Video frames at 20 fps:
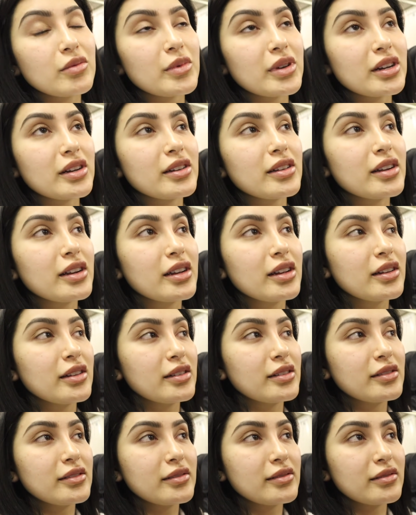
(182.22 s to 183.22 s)
oh my gosh.
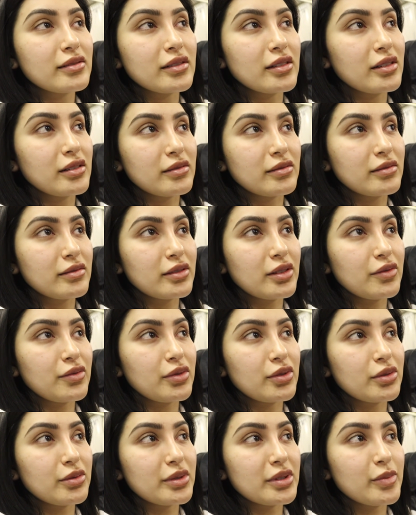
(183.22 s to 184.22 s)
No, the
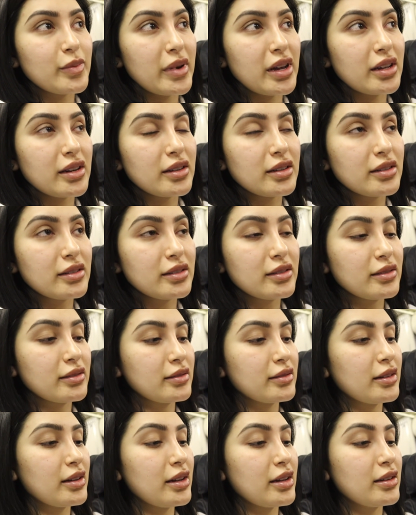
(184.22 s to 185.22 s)
food was bad.
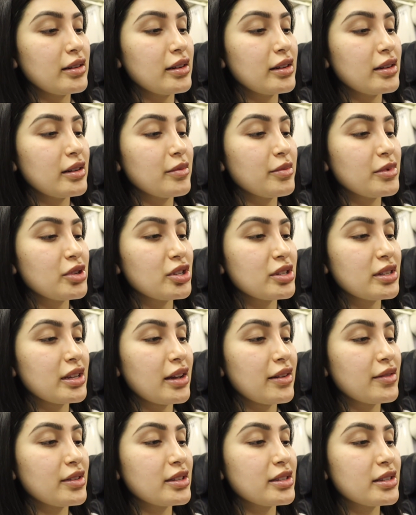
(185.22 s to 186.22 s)
I ended up just
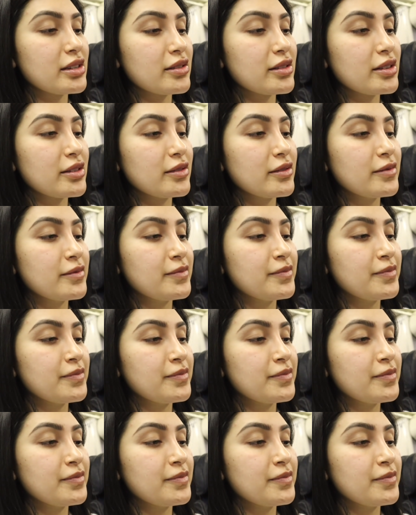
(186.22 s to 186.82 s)
having cereal.